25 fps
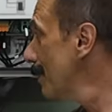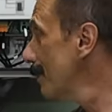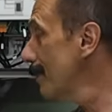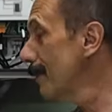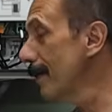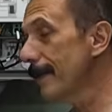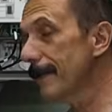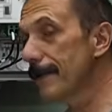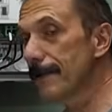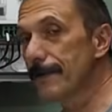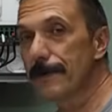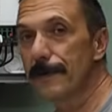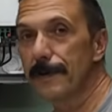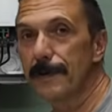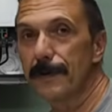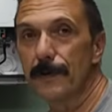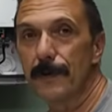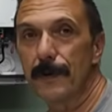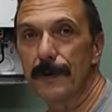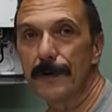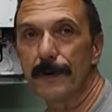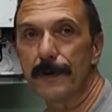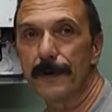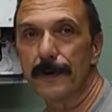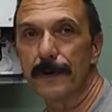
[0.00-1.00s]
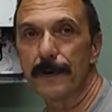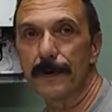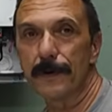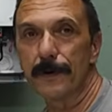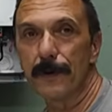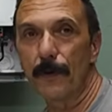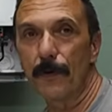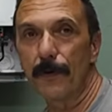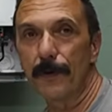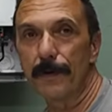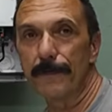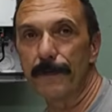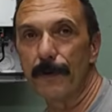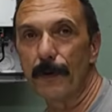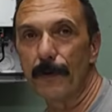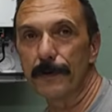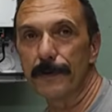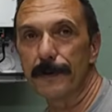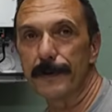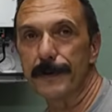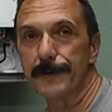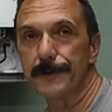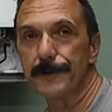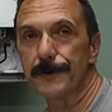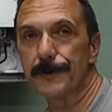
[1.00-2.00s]
that you do with the lower
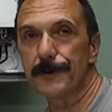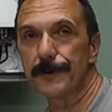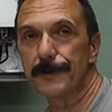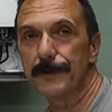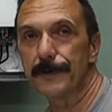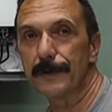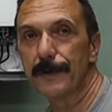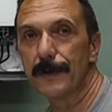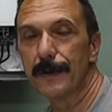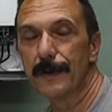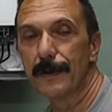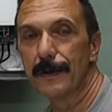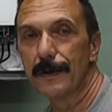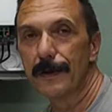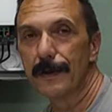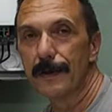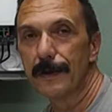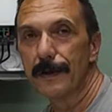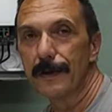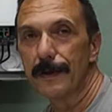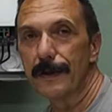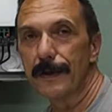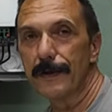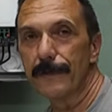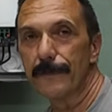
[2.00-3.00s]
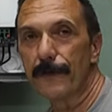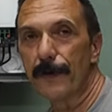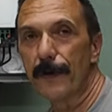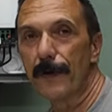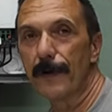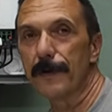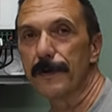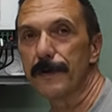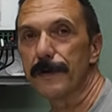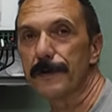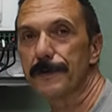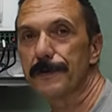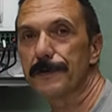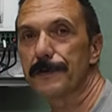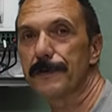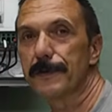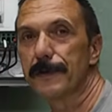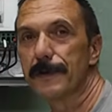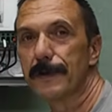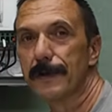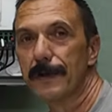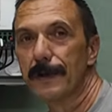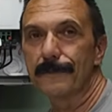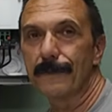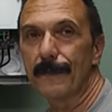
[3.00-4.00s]
voltage inverters.
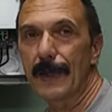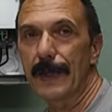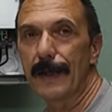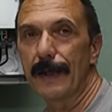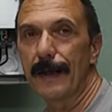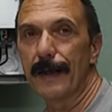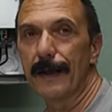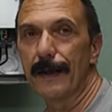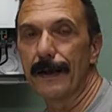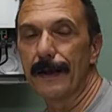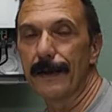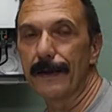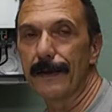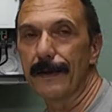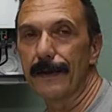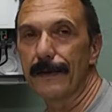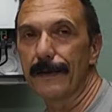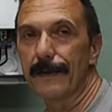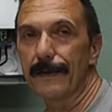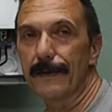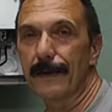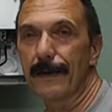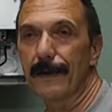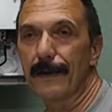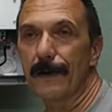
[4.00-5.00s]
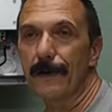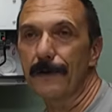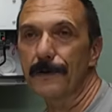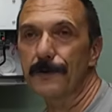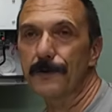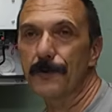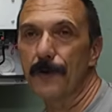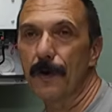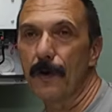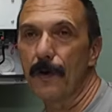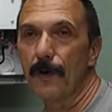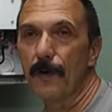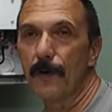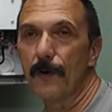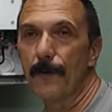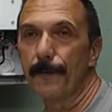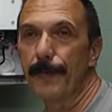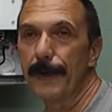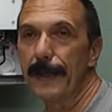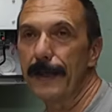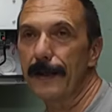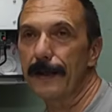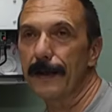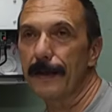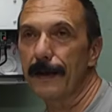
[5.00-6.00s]
And also,
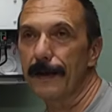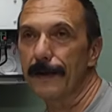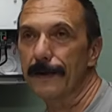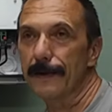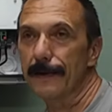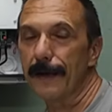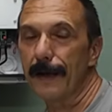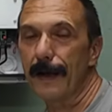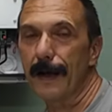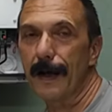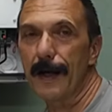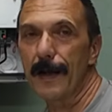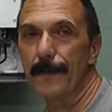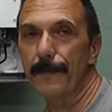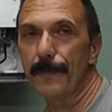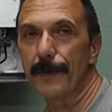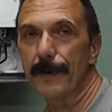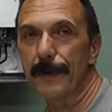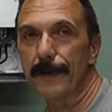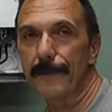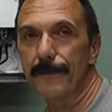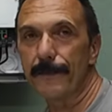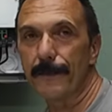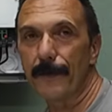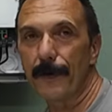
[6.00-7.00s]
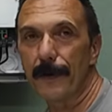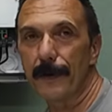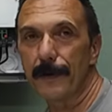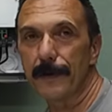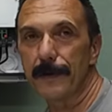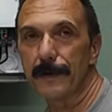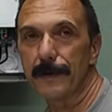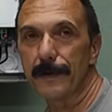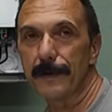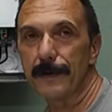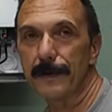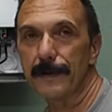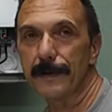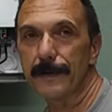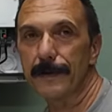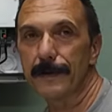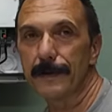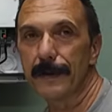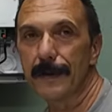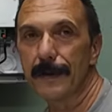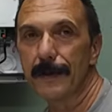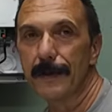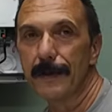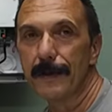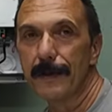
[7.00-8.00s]
being a hybrid inverter
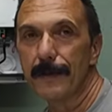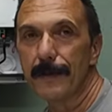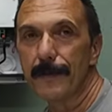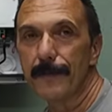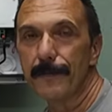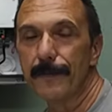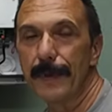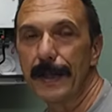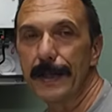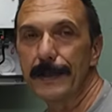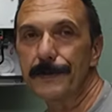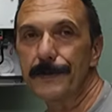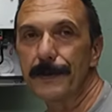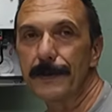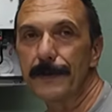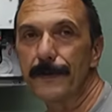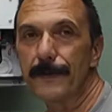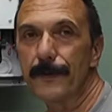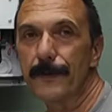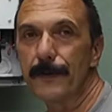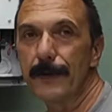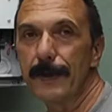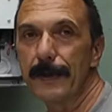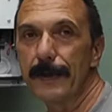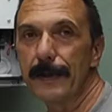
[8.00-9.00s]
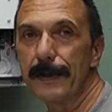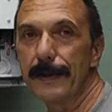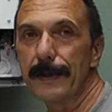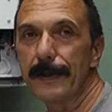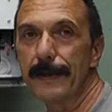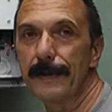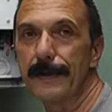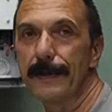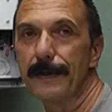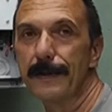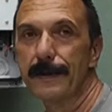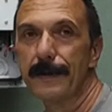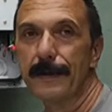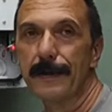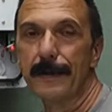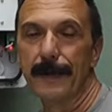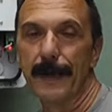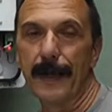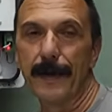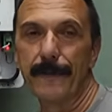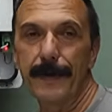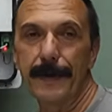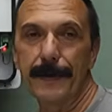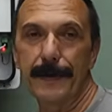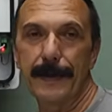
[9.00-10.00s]
makes it really,
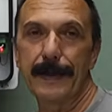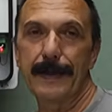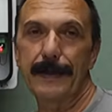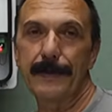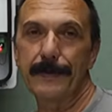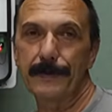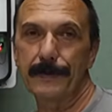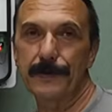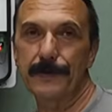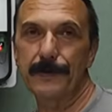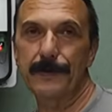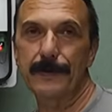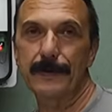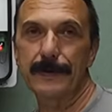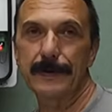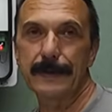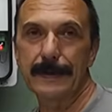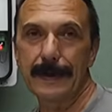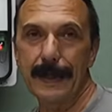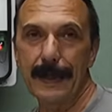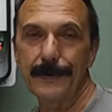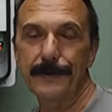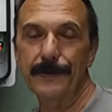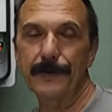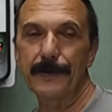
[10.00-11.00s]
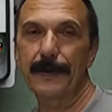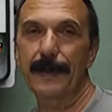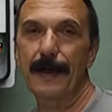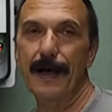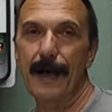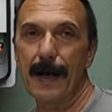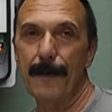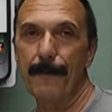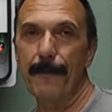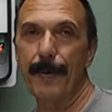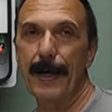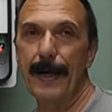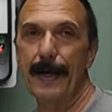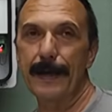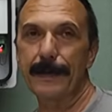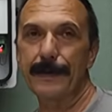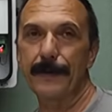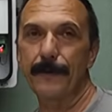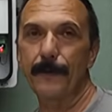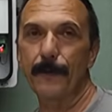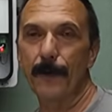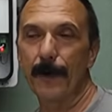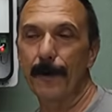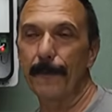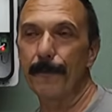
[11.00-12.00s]
everything's nice and compact
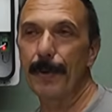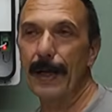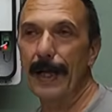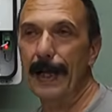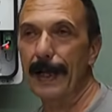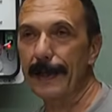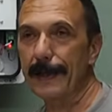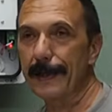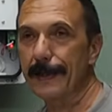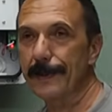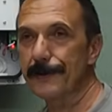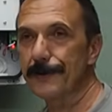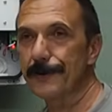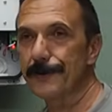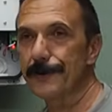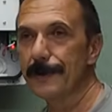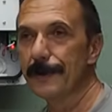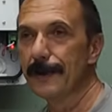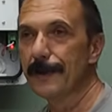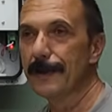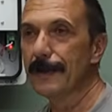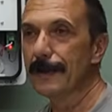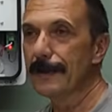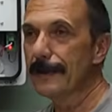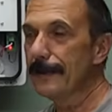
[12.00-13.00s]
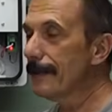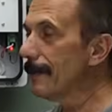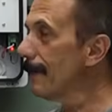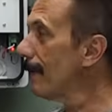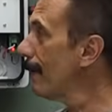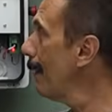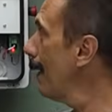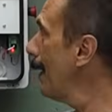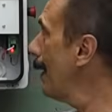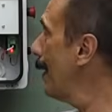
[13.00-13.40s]
in one package. You don't